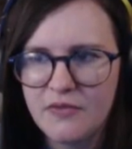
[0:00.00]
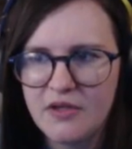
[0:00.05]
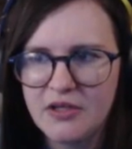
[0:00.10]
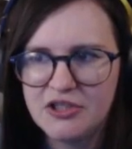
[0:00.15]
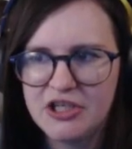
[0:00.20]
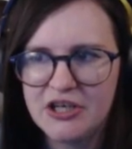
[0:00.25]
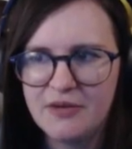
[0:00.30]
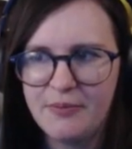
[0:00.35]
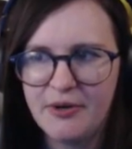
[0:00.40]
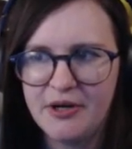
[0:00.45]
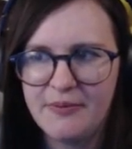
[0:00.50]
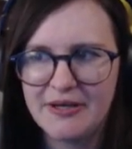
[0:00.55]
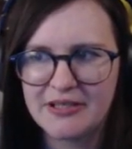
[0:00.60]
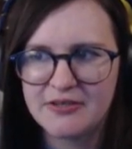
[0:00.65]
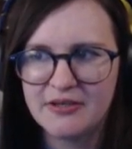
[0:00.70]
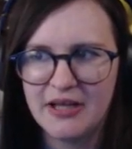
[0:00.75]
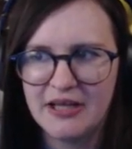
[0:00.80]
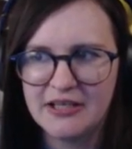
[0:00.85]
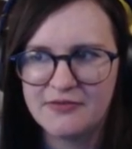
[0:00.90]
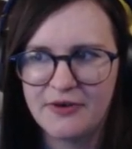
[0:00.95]
Chicken Bunny Best
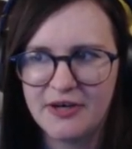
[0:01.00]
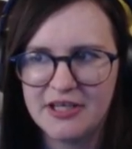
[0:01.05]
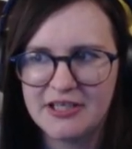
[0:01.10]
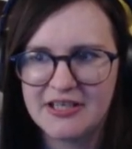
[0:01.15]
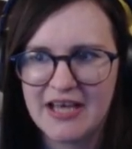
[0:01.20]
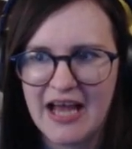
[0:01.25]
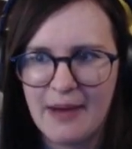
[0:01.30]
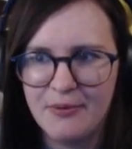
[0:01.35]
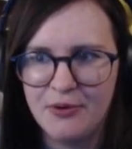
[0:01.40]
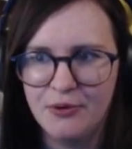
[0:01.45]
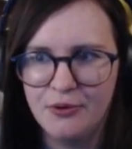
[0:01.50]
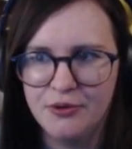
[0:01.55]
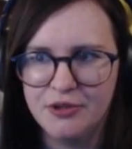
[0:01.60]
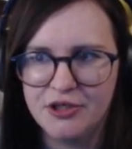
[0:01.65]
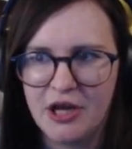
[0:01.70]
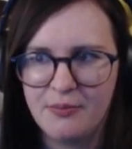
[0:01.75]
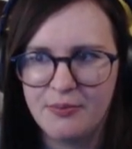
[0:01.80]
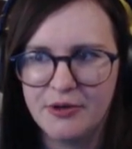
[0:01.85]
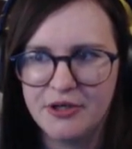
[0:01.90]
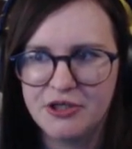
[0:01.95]
of Lights, Freddy's Cam and
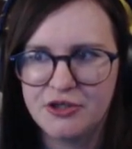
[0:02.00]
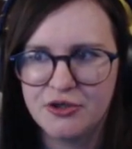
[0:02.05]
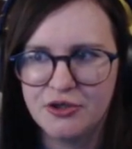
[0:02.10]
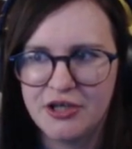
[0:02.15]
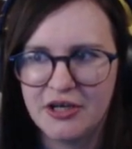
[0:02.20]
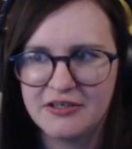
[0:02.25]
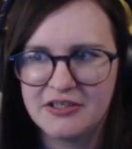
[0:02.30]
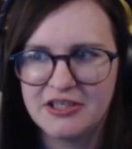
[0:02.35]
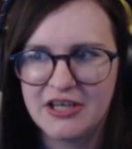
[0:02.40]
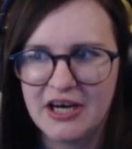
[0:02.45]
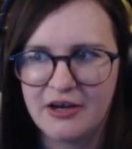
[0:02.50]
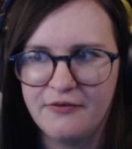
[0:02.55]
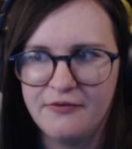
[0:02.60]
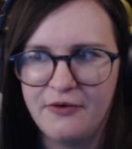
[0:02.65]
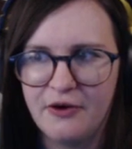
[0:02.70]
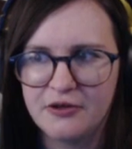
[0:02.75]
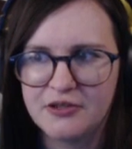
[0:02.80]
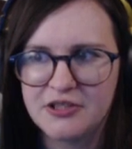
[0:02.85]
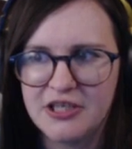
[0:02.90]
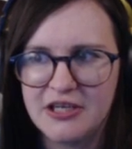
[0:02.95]
Audio. Pretty sure you don't have to check on
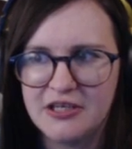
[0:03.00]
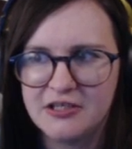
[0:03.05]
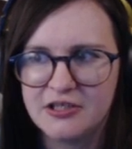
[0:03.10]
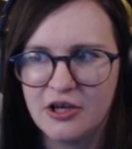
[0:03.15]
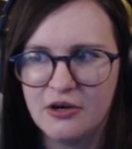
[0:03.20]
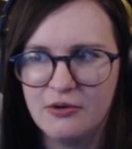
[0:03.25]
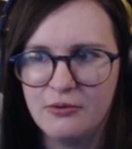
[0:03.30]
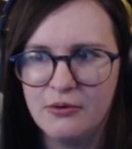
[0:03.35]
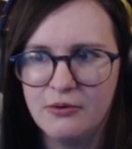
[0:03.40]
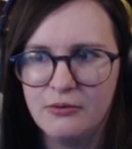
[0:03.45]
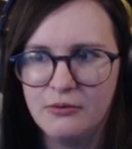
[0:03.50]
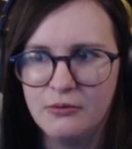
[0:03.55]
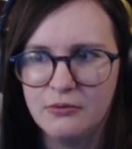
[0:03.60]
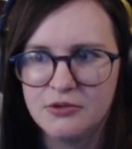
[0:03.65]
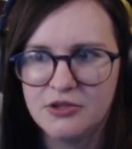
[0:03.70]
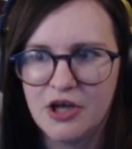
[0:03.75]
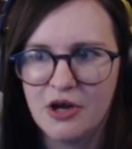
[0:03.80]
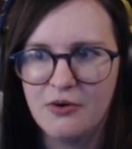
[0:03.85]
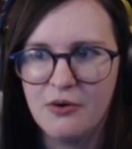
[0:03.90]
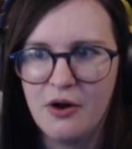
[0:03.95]
Foxy, so
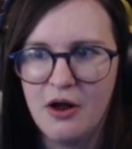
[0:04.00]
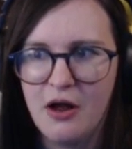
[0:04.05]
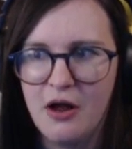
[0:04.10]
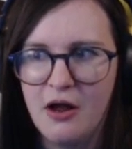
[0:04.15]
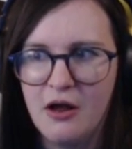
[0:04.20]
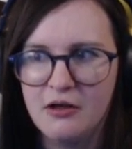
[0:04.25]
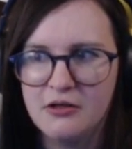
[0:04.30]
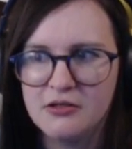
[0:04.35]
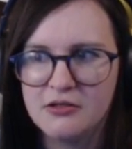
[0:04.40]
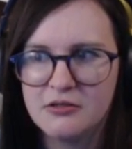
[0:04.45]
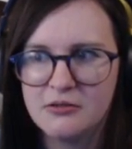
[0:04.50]
so uh